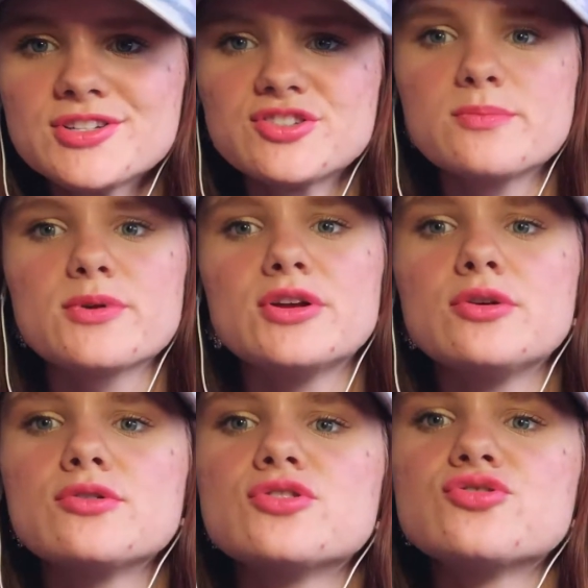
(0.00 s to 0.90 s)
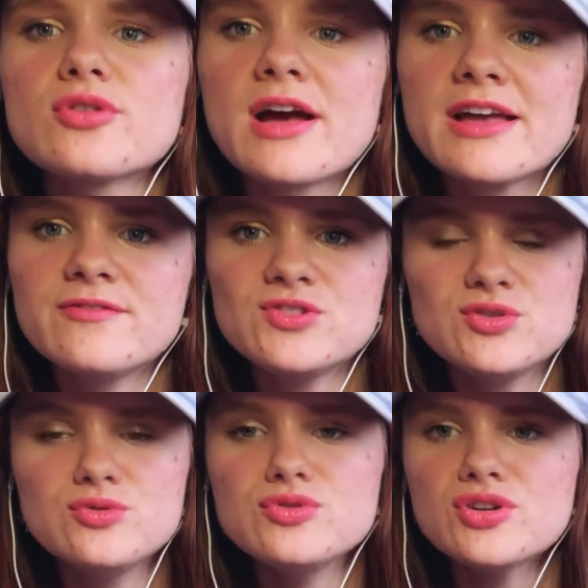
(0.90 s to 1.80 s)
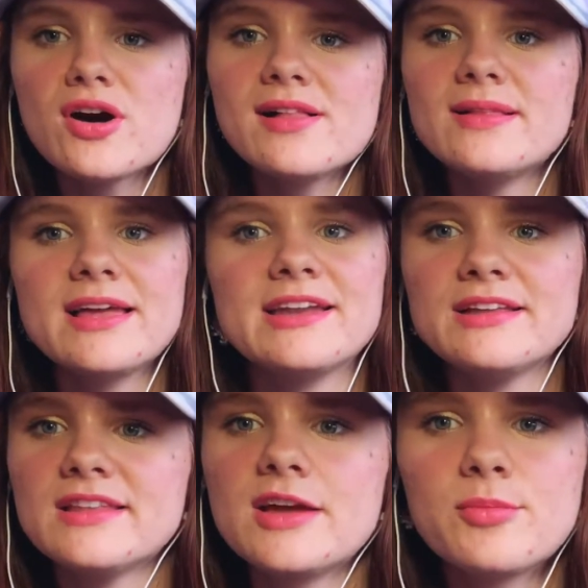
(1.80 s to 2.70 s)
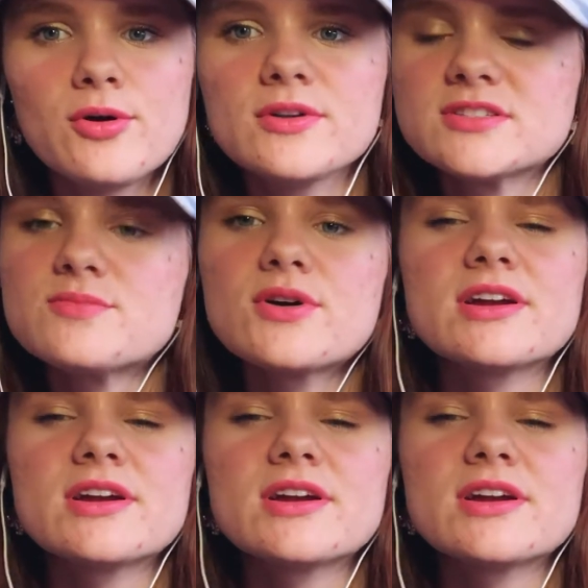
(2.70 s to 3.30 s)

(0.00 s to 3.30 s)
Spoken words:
super huge drive to not let anything pull us apart.